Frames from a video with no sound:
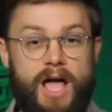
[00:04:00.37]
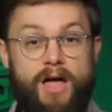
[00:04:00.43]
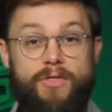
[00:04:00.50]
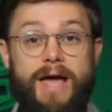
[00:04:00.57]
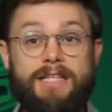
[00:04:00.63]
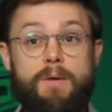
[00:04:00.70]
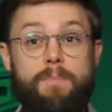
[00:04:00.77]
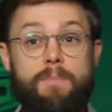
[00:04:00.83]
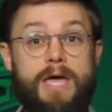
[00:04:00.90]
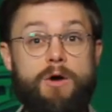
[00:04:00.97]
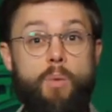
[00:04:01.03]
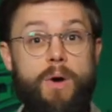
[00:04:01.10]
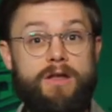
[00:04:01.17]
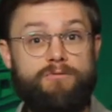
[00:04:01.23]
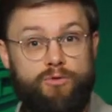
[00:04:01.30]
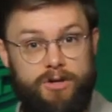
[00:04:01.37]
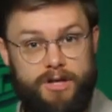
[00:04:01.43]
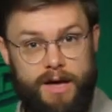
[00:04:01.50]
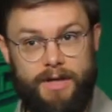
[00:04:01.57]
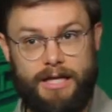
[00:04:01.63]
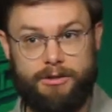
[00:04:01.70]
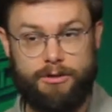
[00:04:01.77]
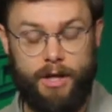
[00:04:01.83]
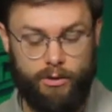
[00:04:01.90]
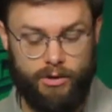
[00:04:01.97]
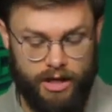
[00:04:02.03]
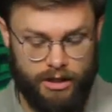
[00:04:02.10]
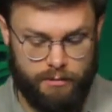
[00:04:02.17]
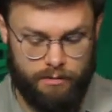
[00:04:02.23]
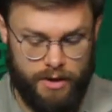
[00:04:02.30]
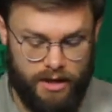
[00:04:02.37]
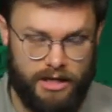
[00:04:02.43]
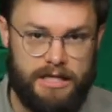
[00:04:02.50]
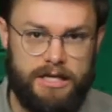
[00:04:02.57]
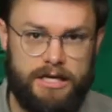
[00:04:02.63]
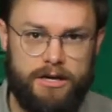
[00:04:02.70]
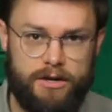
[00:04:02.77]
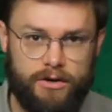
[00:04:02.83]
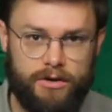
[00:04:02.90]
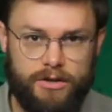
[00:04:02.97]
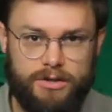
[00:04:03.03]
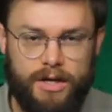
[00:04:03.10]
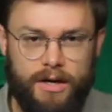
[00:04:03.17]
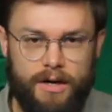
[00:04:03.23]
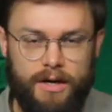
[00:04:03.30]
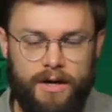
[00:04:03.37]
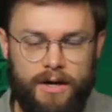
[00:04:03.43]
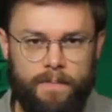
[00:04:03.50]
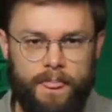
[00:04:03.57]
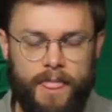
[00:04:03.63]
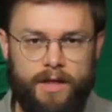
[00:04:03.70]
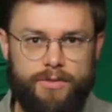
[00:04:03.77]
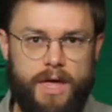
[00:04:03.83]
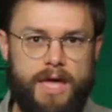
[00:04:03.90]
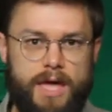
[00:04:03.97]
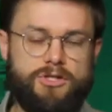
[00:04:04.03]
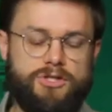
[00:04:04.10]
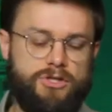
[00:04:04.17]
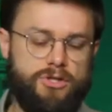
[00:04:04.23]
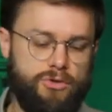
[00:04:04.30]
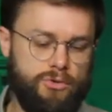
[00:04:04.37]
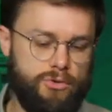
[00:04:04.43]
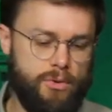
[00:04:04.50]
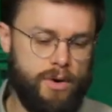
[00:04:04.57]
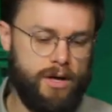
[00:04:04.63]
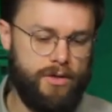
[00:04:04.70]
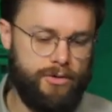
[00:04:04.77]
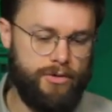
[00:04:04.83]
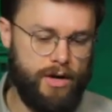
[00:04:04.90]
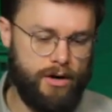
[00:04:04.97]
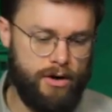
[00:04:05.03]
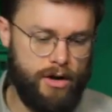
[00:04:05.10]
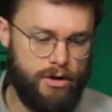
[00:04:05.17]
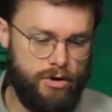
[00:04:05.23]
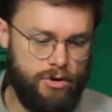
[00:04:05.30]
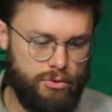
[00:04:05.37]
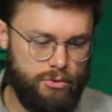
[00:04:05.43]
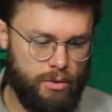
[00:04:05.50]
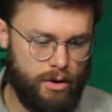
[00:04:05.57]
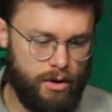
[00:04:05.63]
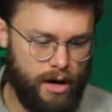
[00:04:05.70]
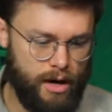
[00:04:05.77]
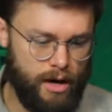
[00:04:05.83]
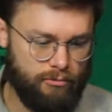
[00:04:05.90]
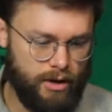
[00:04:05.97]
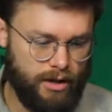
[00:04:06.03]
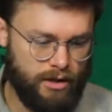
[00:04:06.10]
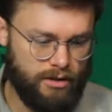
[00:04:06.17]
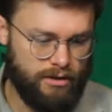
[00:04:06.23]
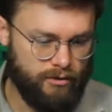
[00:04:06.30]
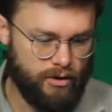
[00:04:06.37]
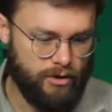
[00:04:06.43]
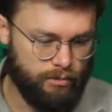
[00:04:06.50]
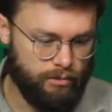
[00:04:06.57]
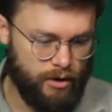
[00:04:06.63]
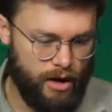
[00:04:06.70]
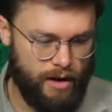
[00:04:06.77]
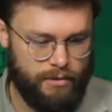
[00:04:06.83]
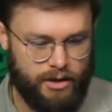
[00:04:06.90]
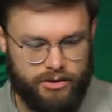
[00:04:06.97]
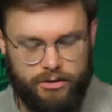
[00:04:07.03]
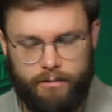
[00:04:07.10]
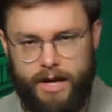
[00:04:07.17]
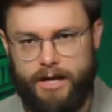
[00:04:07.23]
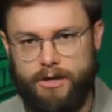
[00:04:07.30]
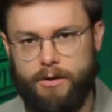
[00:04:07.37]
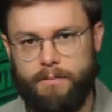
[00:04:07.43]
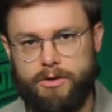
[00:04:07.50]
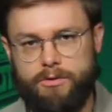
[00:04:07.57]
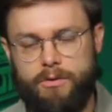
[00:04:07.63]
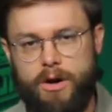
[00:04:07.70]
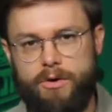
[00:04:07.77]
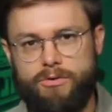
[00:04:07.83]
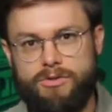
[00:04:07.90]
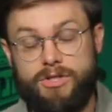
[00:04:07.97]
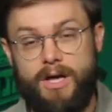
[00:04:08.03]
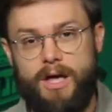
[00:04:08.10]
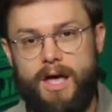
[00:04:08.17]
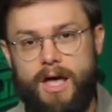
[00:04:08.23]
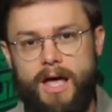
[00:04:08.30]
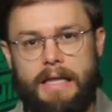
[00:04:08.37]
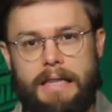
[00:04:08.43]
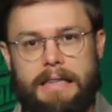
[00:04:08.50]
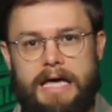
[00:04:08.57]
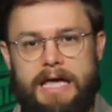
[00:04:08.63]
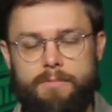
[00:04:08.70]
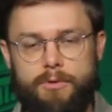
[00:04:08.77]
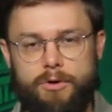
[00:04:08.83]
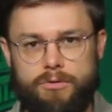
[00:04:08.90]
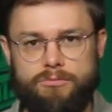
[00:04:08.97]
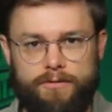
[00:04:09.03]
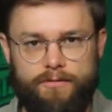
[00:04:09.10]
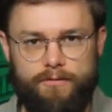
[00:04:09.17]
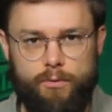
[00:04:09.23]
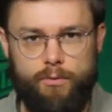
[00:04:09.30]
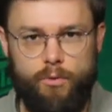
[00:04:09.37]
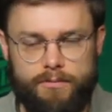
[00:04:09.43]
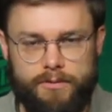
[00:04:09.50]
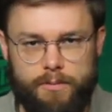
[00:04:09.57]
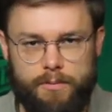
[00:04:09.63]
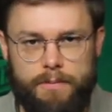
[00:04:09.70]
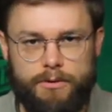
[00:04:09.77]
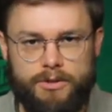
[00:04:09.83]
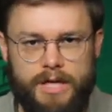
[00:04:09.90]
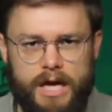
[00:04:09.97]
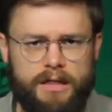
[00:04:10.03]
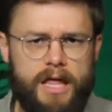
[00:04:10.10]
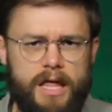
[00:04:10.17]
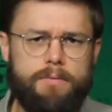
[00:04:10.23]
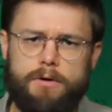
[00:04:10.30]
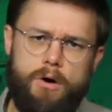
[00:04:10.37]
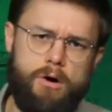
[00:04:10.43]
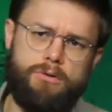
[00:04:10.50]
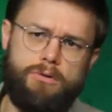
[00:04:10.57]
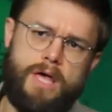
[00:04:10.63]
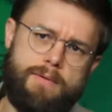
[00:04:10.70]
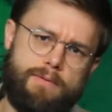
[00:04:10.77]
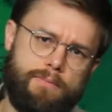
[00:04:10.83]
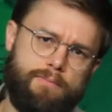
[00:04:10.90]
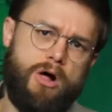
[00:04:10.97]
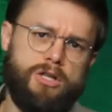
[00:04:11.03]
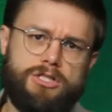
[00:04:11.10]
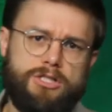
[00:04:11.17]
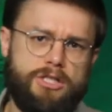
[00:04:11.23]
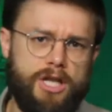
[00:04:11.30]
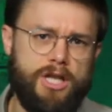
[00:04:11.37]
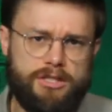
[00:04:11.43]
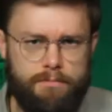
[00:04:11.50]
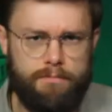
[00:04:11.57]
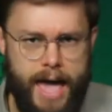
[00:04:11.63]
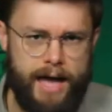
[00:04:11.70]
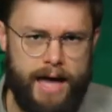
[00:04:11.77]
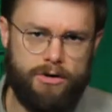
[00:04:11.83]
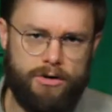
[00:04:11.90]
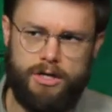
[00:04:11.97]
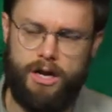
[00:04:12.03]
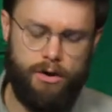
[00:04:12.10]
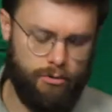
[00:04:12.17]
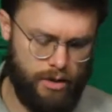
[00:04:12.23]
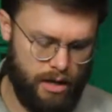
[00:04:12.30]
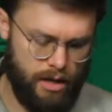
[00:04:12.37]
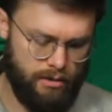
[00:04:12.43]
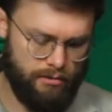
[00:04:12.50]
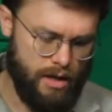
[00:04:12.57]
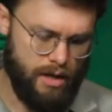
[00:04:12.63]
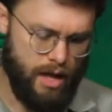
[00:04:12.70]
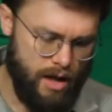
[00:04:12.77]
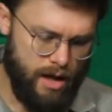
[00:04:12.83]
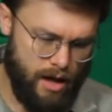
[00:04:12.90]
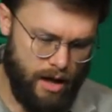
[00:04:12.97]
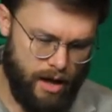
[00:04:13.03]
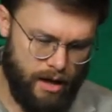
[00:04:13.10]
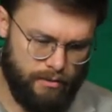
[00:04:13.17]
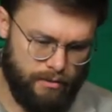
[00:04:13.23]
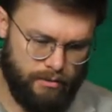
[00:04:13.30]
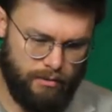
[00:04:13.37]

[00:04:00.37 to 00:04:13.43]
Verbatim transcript: That's a big win for them. That's lower than it's been in years thanks to their new, uh, relatively new Prime Minister Emmanuel Macron's labor reforms. People say labor all, oh, labor policy doesn't matter. You know, it, uh,